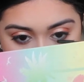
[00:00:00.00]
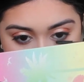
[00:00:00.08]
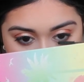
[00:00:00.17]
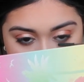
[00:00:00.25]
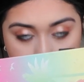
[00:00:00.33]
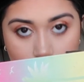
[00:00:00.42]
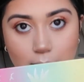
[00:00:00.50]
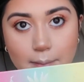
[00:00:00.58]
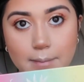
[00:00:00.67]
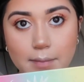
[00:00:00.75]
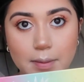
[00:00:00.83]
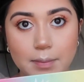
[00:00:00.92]
on
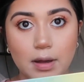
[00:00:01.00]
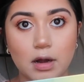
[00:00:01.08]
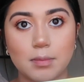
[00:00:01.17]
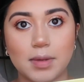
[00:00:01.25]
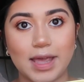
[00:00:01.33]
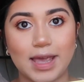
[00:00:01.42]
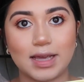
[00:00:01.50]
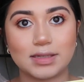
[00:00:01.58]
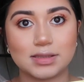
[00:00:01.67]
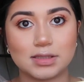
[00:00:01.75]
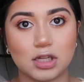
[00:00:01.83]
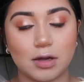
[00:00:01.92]
my bottom
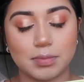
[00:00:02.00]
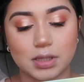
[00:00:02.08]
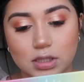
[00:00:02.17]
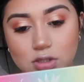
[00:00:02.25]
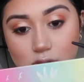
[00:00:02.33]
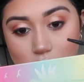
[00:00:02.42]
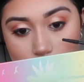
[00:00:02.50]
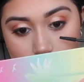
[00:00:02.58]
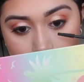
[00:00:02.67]
and top lashes.